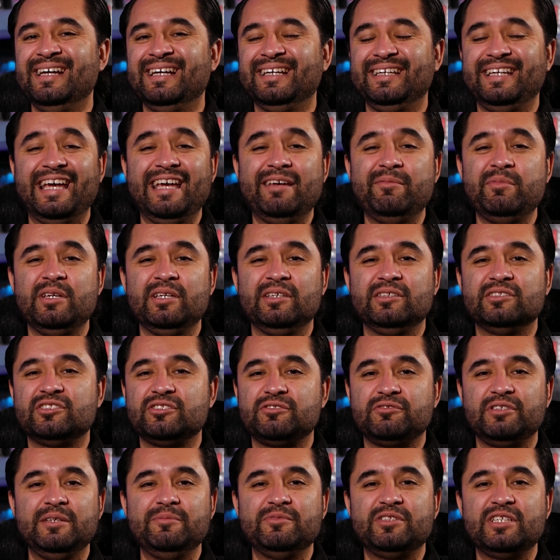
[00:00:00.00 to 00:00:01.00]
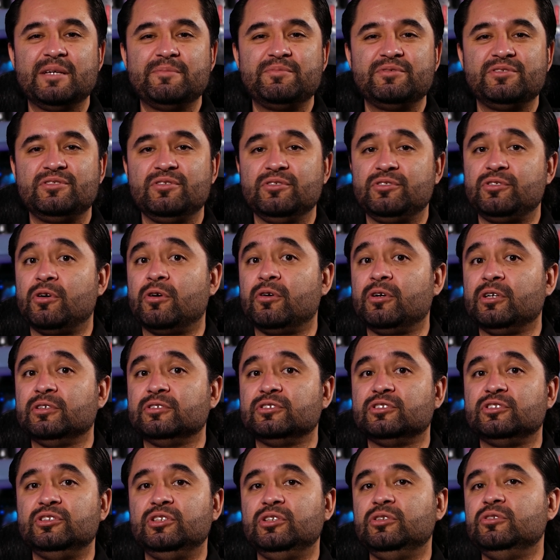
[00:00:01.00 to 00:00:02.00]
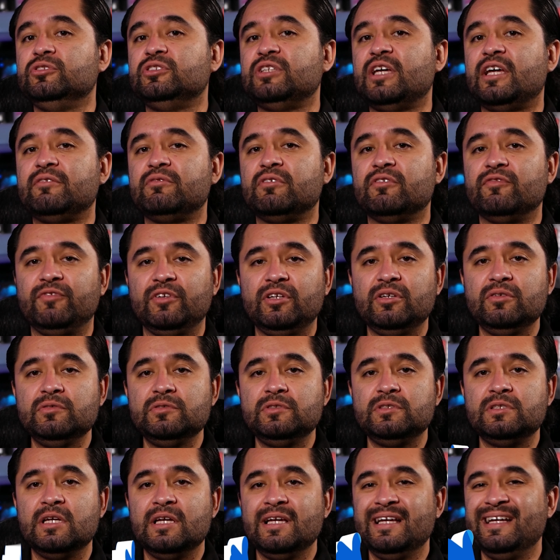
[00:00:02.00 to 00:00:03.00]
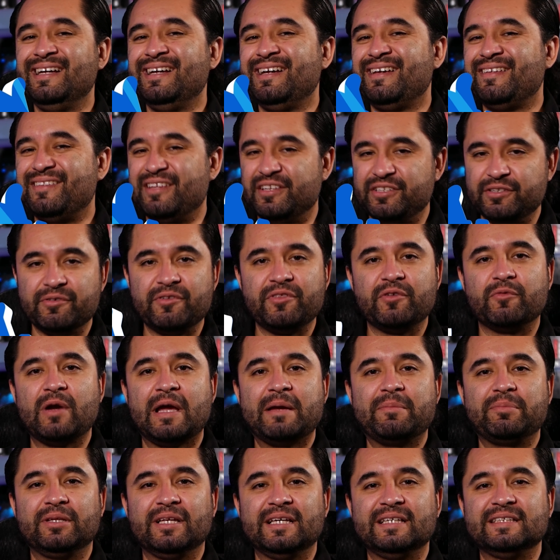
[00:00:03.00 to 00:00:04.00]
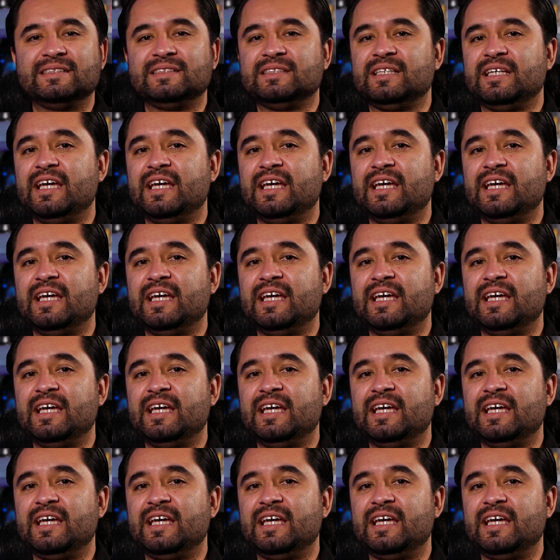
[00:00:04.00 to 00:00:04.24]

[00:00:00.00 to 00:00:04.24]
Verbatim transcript: gaming, stream tips, tutorials, news, and reviews, then you're in the right place.